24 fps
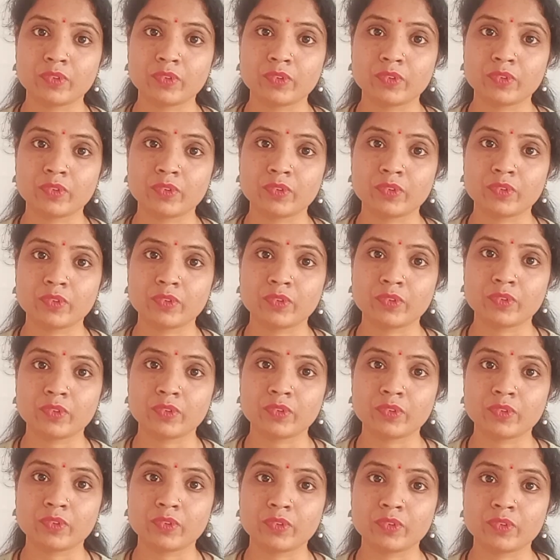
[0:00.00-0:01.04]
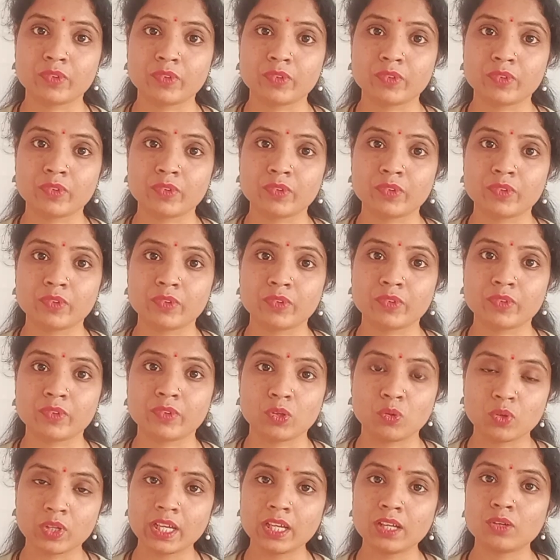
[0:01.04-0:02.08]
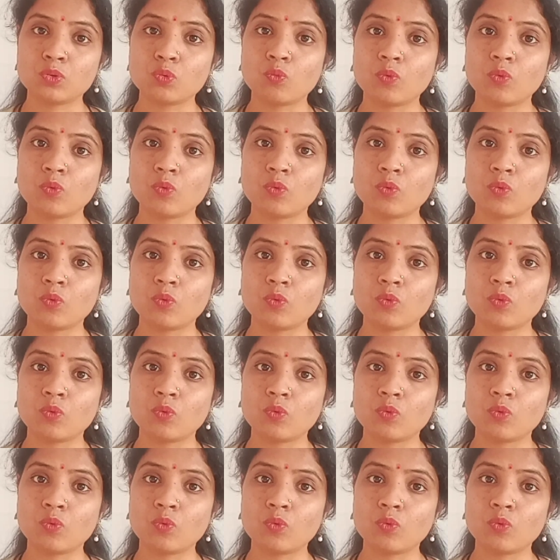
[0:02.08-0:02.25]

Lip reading: working on your skill. Okay,